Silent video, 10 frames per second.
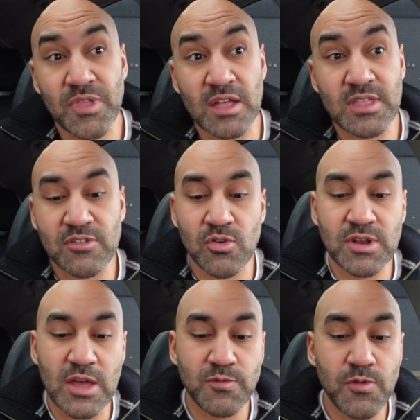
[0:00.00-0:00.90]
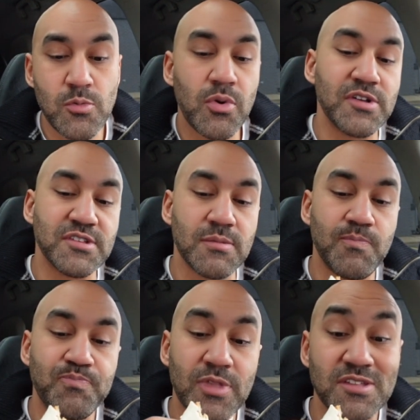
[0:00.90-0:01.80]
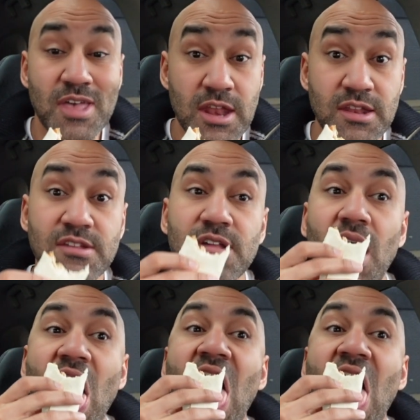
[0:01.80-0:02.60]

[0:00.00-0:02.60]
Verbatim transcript: I thought I was gonna die from food poisoning. It's kind of decent.